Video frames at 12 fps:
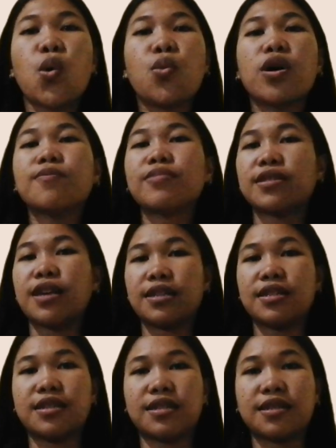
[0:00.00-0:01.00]
one
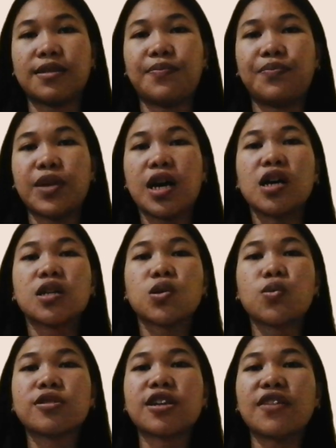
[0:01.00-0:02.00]
possesses,
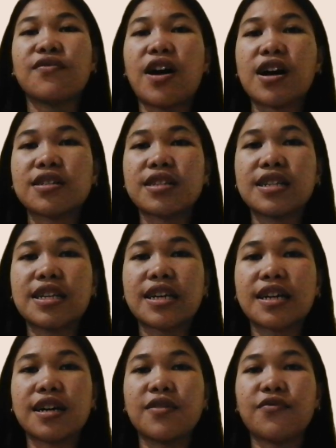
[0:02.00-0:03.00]
social
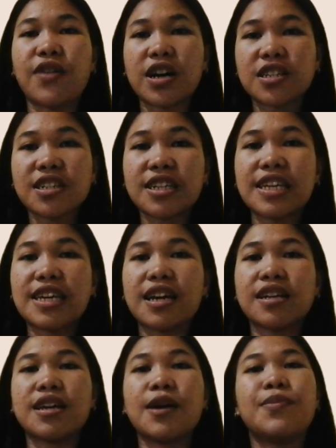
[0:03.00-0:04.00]
functioning
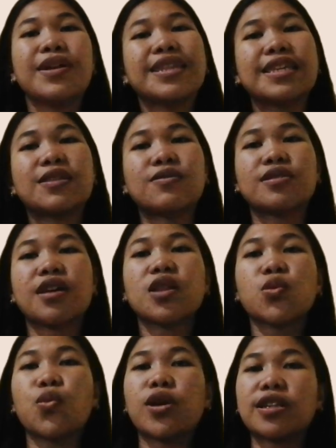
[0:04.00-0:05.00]
and the ability to
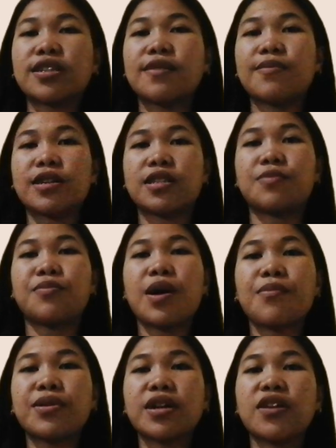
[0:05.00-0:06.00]
set oneself as a
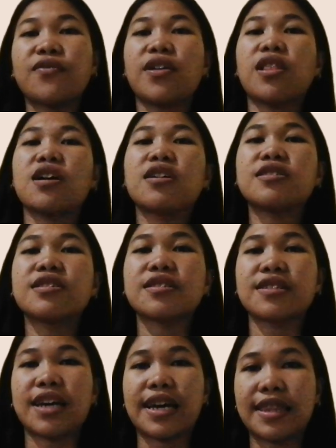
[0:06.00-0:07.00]
member of a larger
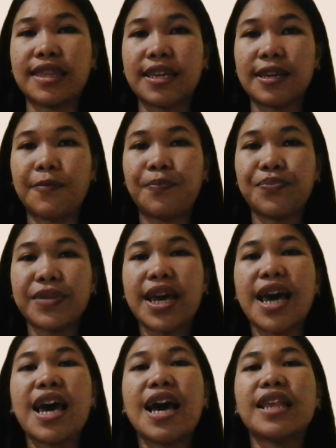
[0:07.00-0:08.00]
society.
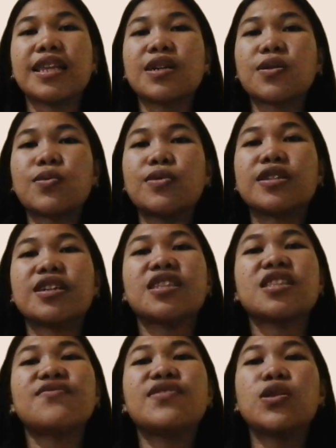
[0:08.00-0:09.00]
It includes
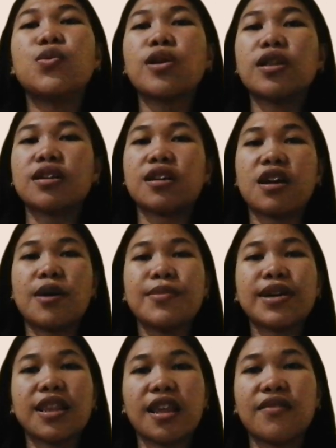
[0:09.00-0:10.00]
individual
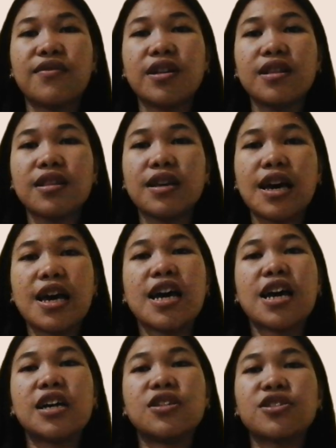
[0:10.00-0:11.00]
economic level,
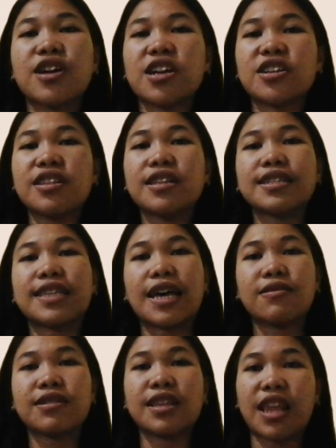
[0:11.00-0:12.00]
educational
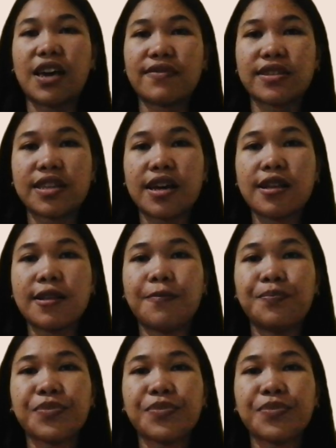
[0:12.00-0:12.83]
status, lifestyle,